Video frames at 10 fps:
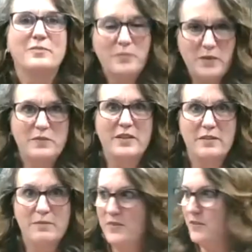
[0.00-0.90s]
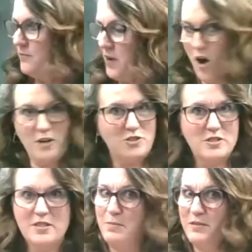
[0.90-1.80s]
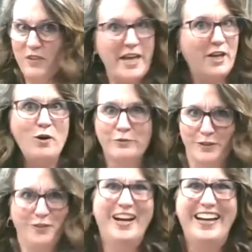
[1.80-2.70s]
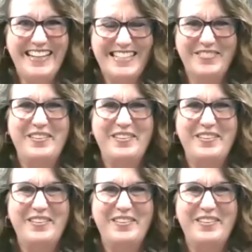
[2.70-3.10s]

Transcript: where the hawk just keeps flying over, right?